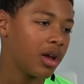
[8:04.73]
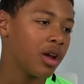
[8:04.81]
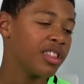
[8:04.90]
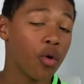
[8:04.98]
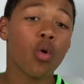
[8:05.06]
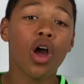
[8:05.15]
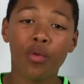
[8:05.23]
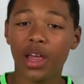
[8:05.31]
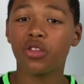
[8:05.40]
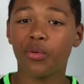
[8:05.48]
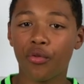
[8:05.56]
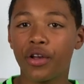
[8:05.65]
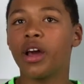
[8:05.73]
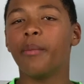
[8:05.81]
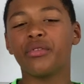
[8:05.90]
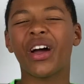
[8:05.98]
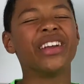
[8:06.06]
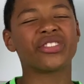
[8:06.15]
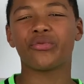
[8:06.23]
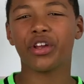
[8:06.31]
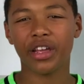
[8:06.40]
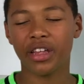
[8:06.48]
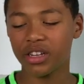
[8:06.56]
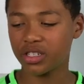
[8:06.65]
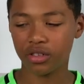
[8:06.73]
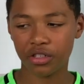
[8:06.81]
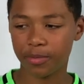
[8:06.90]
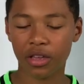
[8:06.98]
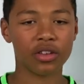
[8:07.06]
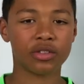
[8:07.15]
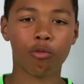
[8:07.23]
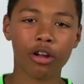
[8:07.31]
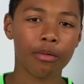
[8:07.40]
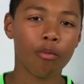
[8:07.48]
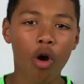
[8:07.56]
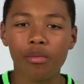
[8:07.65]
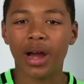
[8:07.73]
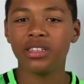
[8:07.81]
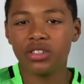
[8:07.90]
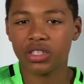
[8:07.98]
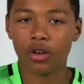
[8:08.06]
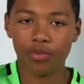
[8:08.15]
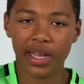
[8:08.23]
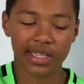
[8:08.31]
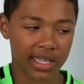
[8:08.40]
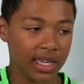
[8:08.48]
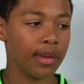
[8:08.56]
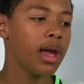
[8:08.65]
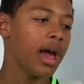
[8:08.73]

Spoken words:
They were without De Bruyne now, but that isn't really an excuse, because one man doesn't complete a team,